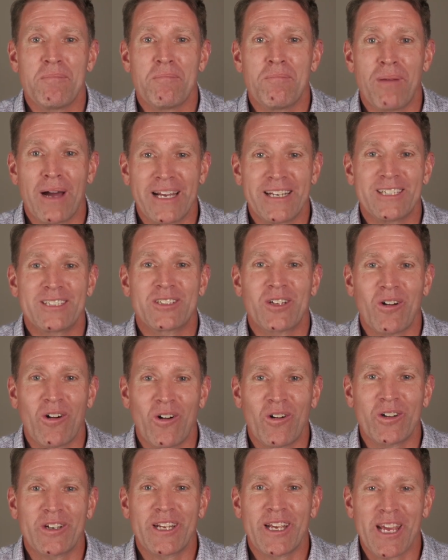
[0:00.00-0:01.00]
based
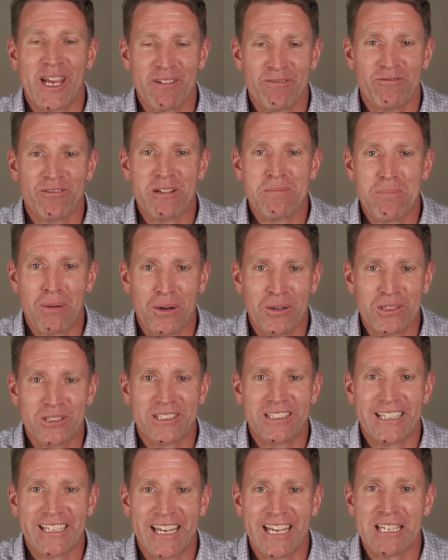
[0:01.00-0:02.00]
on every
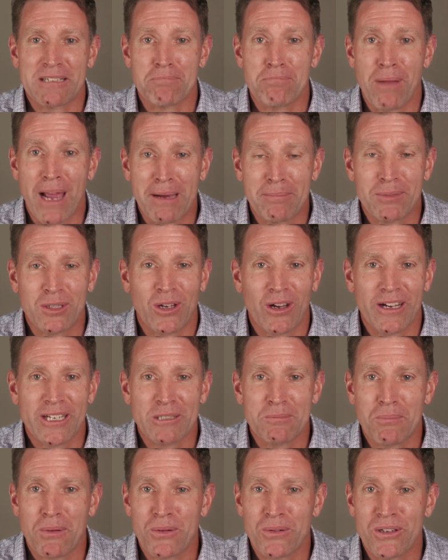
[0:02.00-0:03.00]
person that gets
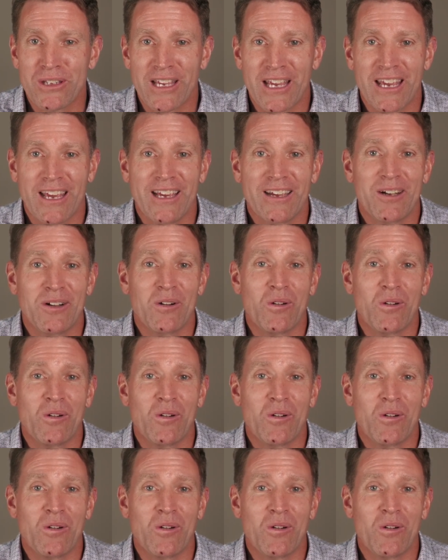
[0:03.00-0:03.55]
baptized per year